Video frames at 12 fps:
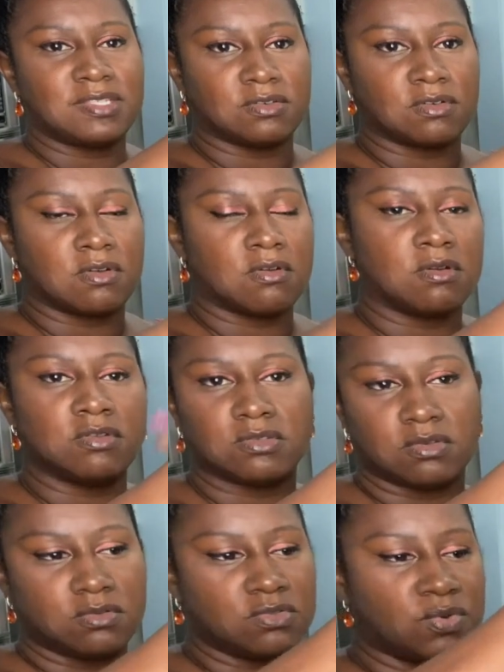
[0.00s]
or curls
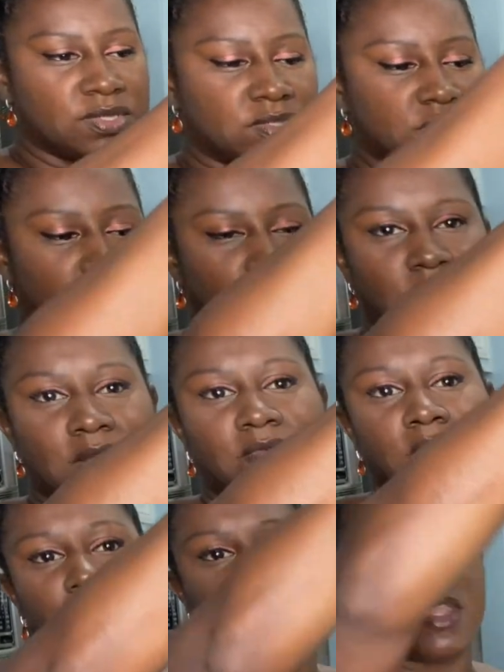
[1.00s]
or twists or
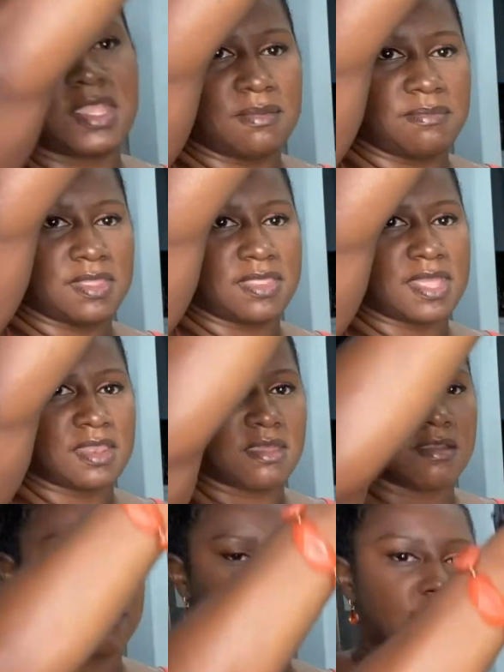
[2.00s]
whatever, it can be that
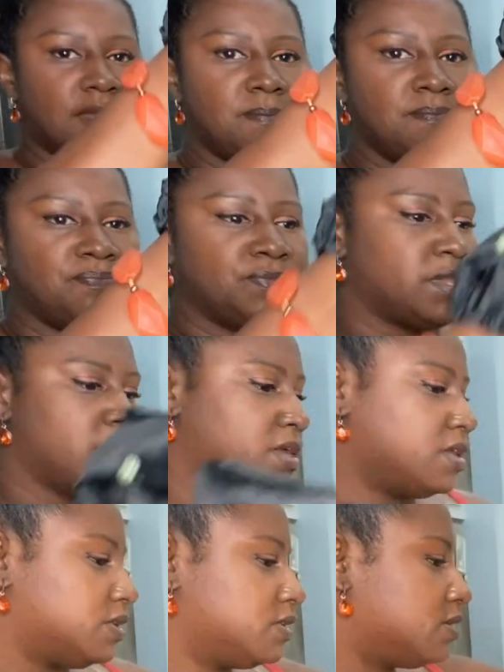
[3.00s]
long, okay?
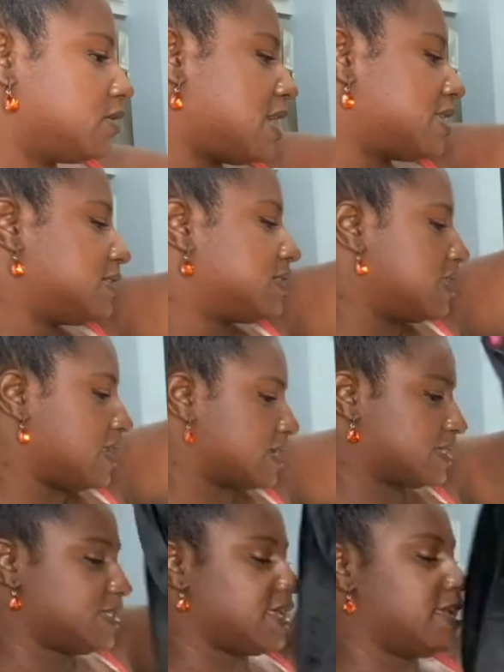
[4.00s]
So that's the
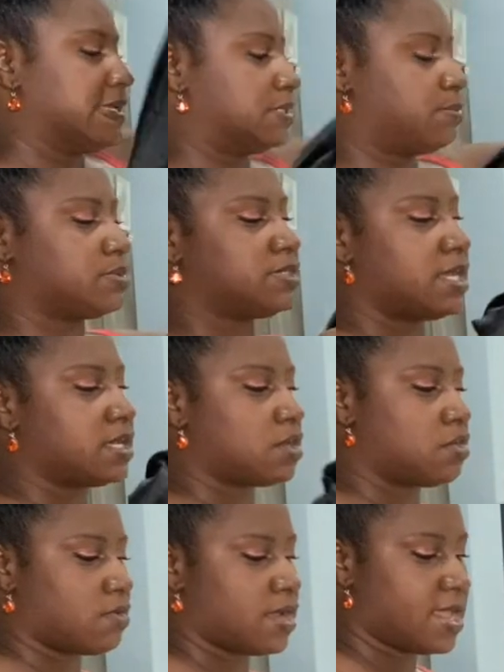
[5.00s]
next thing to protect
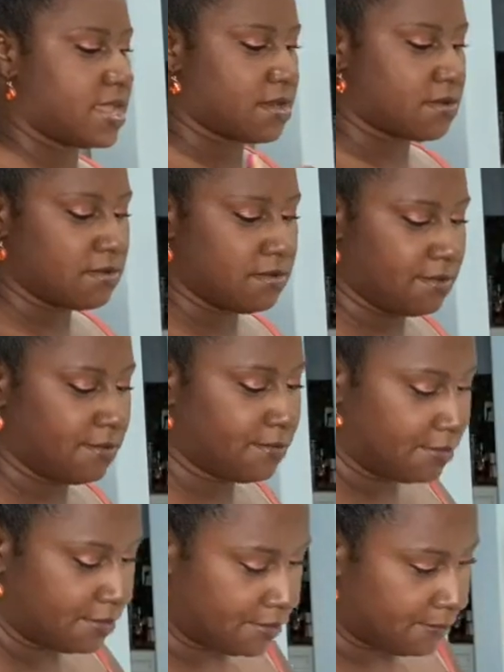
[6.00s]
your hair,
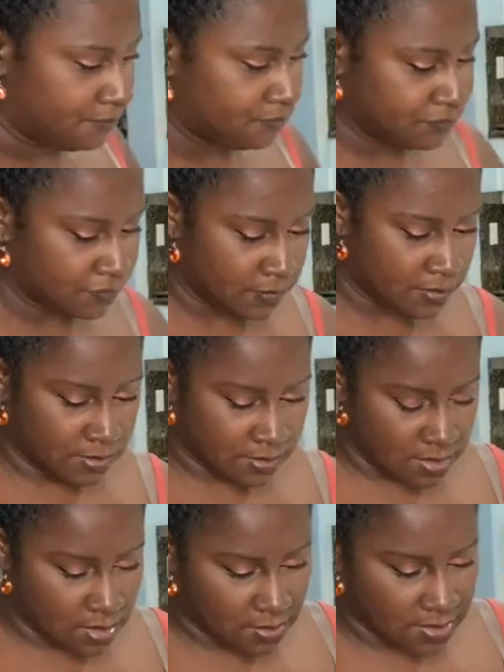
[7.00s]

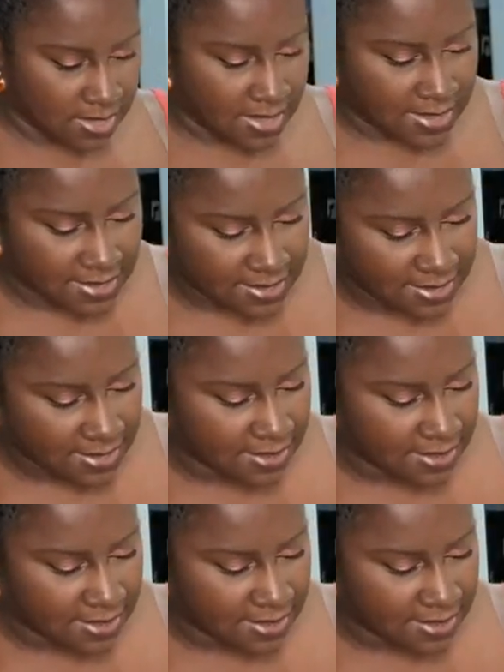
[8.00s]
okay?